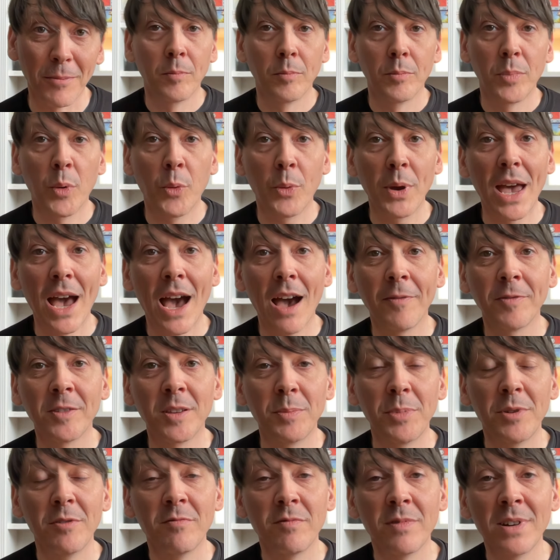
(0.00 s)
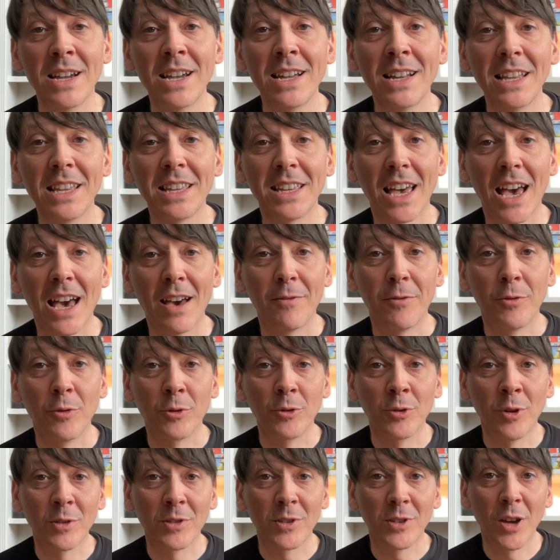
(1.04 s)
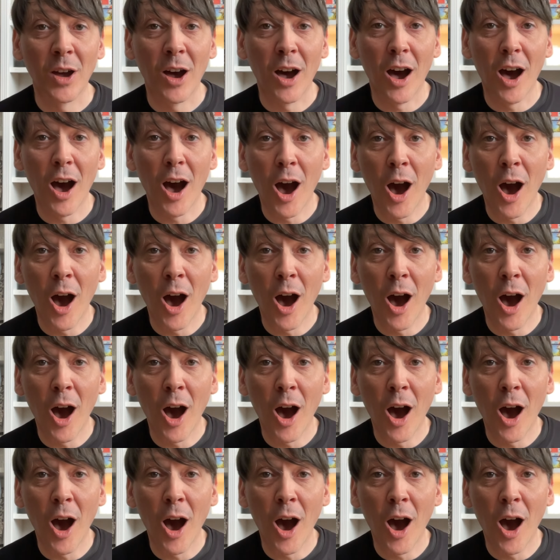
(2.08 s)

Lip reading: But we have to be really careful not to